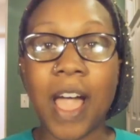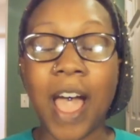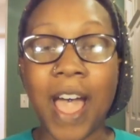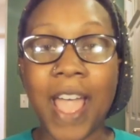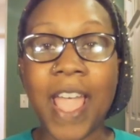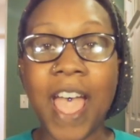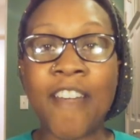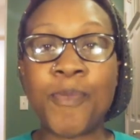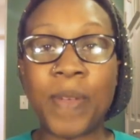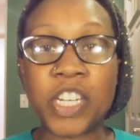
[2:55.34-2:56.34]
I
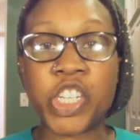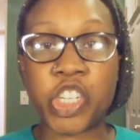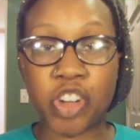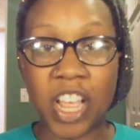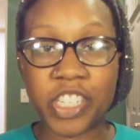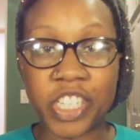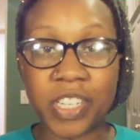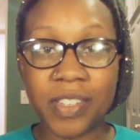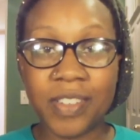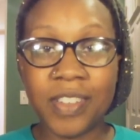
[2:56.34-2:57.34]
have been
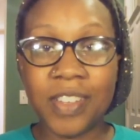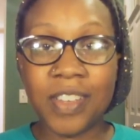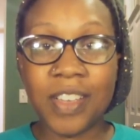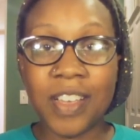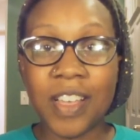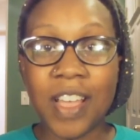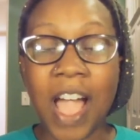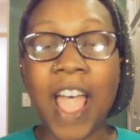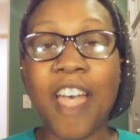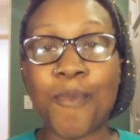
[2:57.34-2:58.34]
stretched.
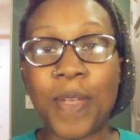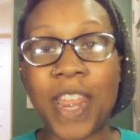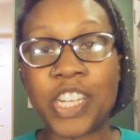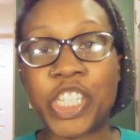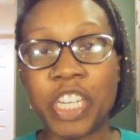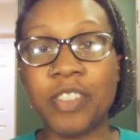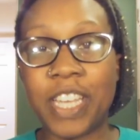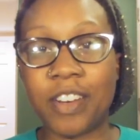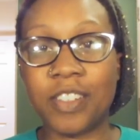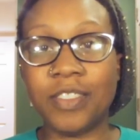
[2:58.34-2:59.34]
I have been a
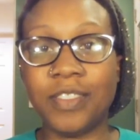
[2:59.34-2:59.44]
cheerleader.